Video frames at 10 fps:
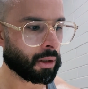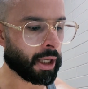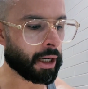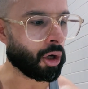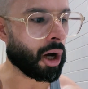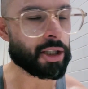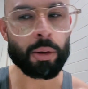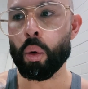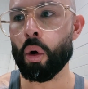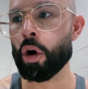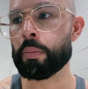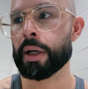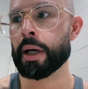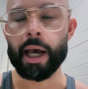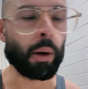get it nice and warm.
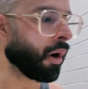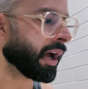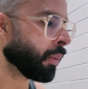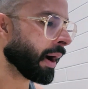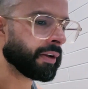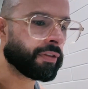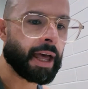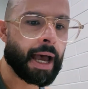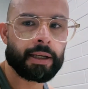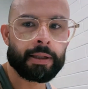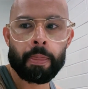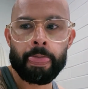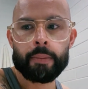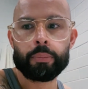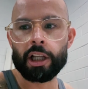And while you're waiting for that,
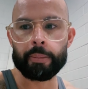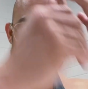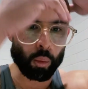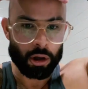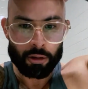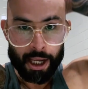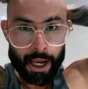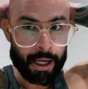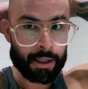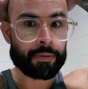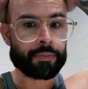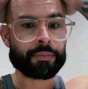put a little bit of water on your head,